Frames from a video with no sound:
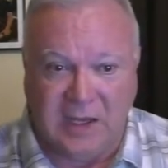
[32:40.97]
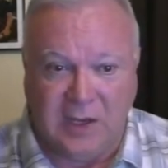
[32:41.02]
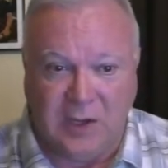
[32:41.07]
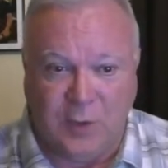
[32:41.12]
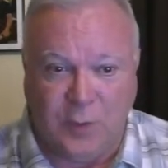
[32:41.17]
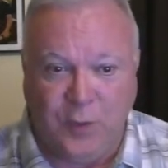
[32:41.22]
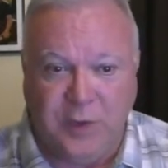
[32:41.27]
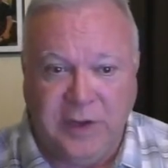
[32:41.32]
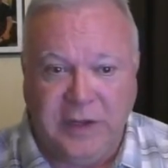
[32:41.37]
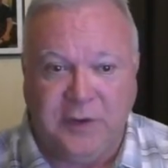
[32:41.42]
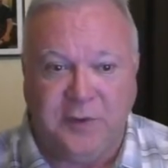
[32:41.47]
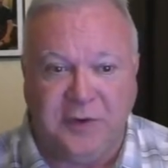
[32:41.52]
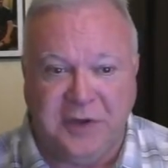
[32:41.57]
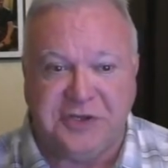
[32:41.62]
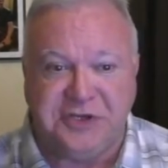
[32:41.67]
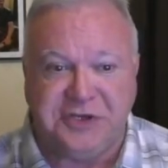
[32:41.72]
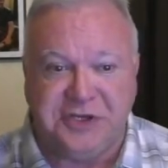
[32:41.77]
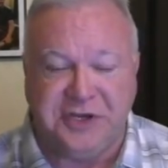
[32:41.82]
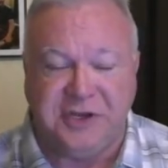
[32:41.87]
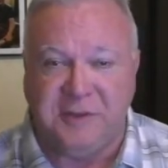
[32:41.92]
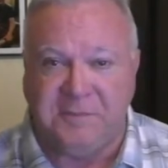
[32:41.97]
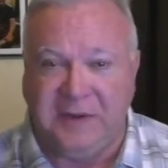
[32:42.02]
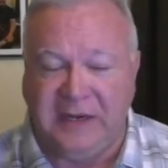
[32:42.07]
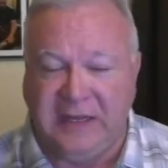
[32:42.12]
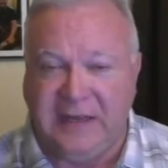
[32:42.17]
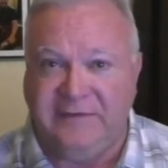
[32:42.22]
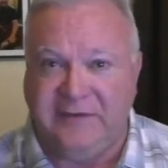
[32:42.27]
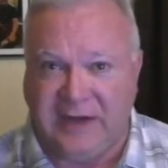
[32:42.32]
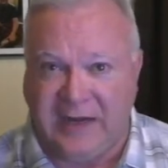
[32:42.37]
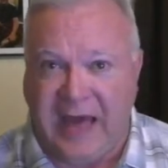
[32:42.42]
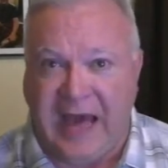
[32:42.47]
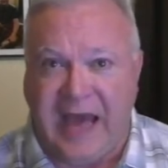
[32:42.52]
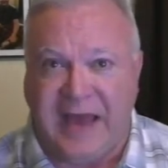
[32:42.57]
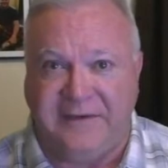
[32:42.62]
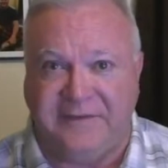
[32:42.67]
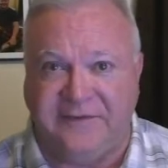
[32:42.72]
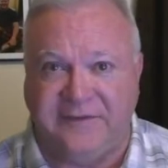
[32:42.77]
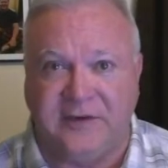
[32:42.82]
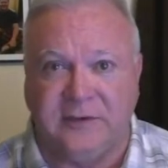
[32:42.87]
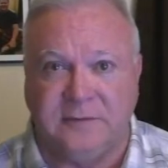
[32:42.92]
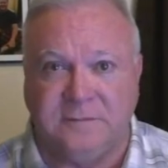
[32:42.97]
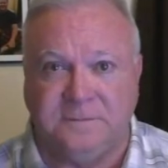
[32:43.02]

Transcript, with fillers: We Christians believe in life